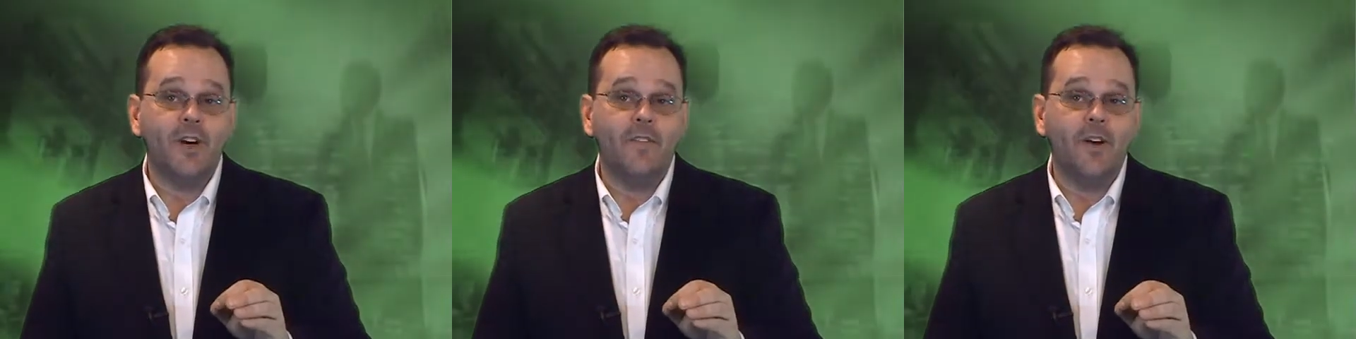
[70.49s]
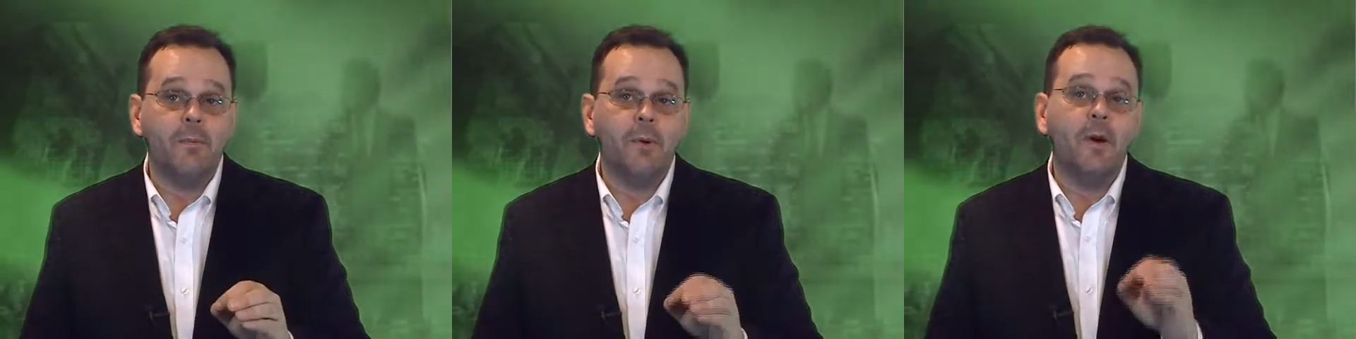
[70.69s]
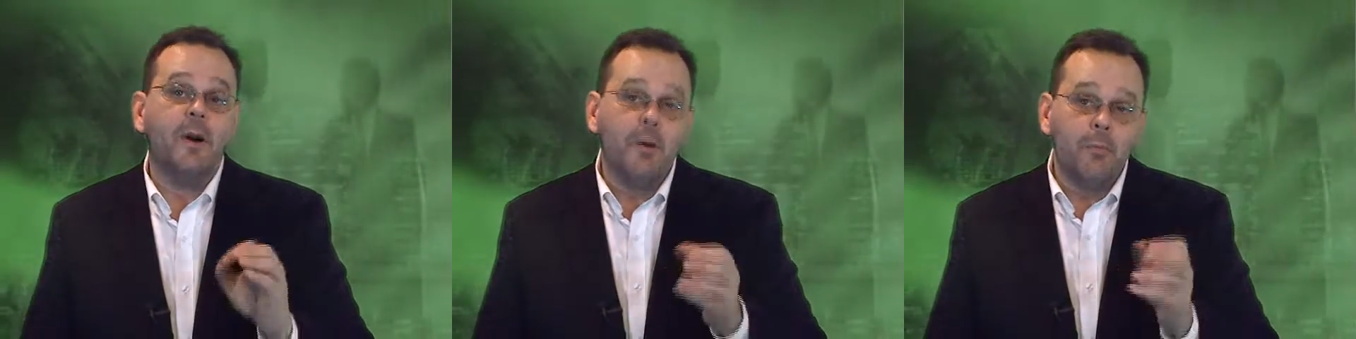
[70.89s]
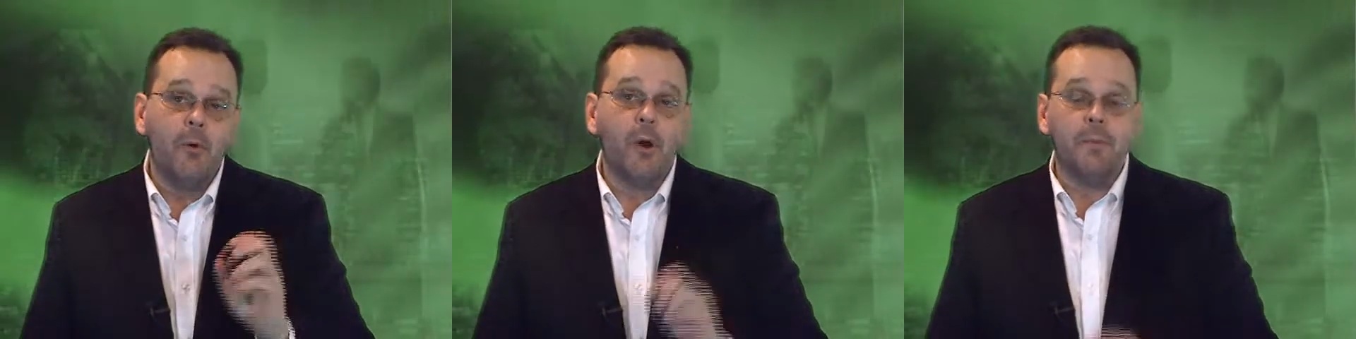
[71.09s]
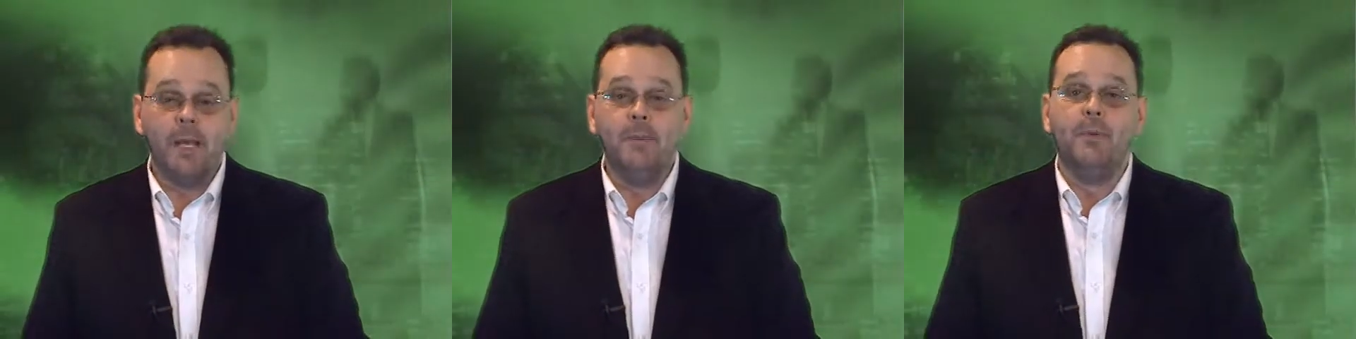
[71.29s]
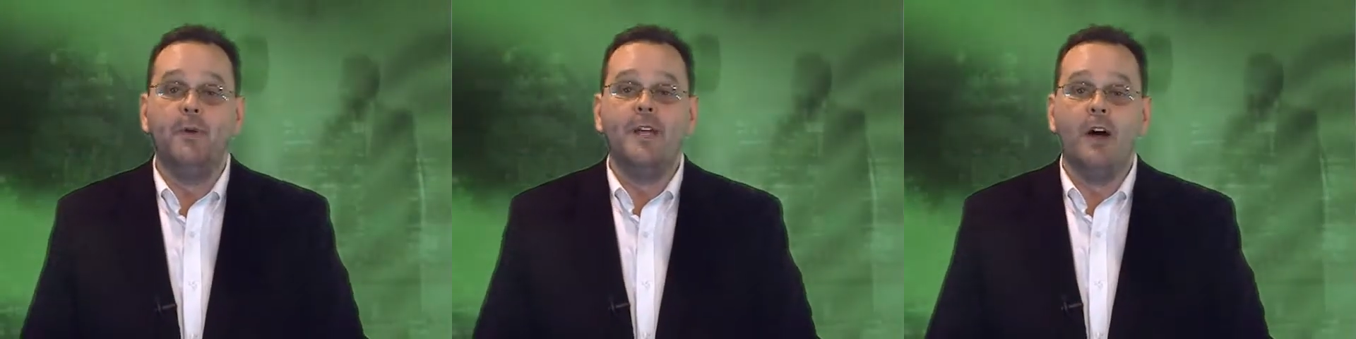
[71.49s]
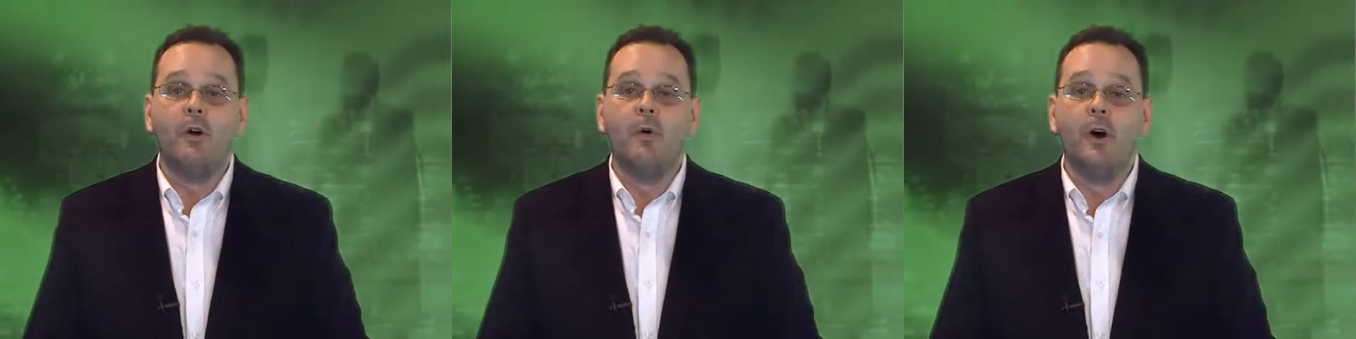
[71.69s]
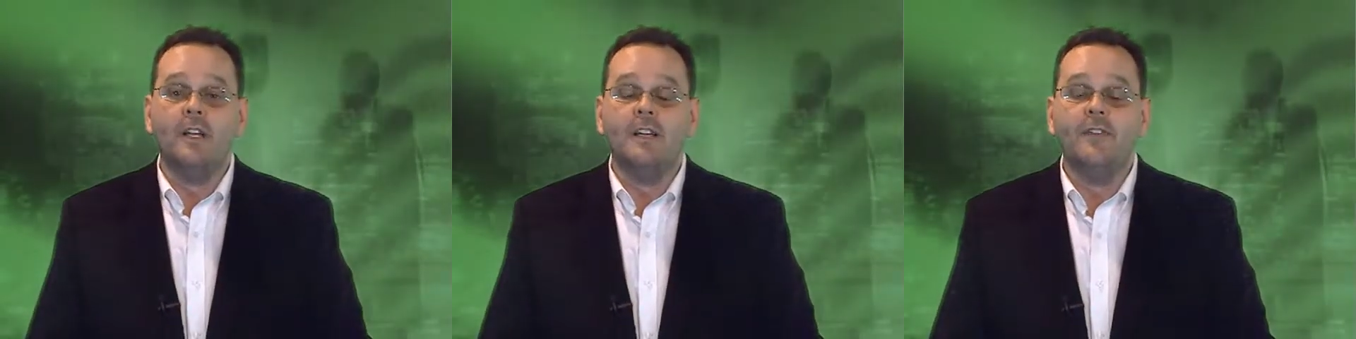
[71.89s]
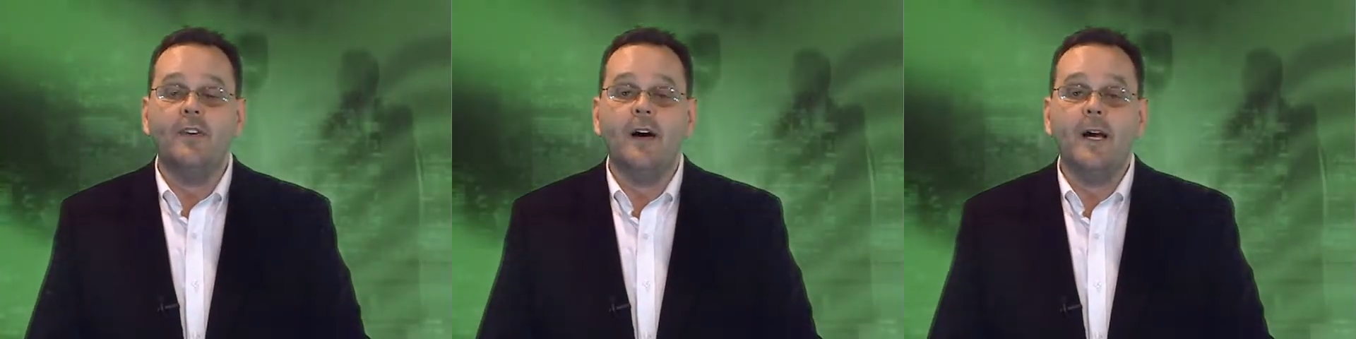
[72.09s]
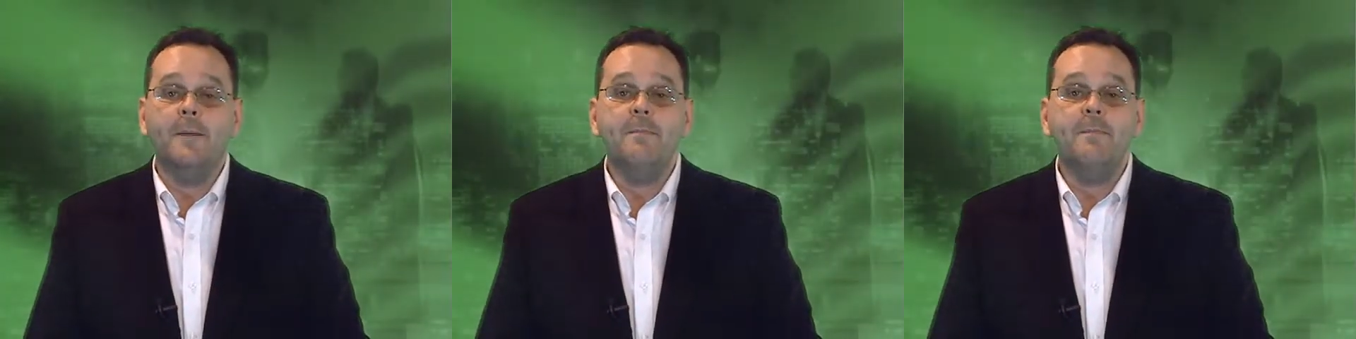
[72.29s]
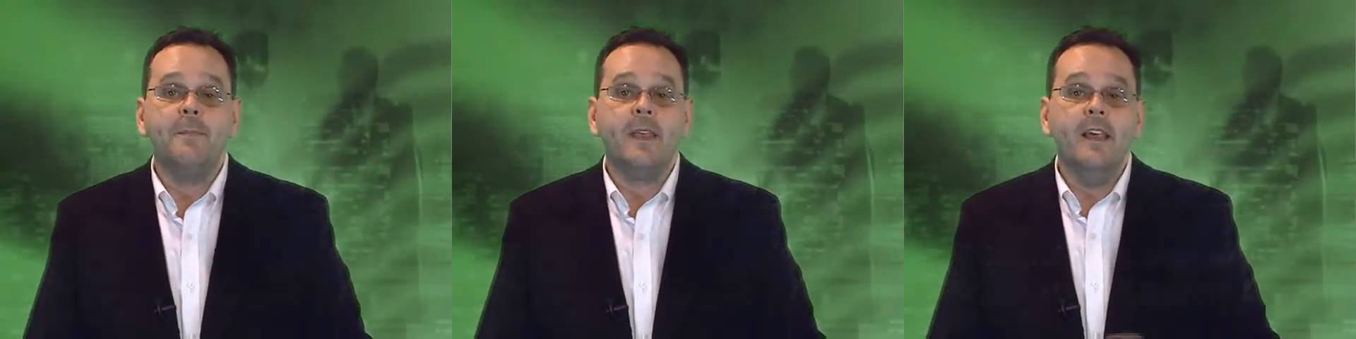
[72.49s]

November, more people now qualify.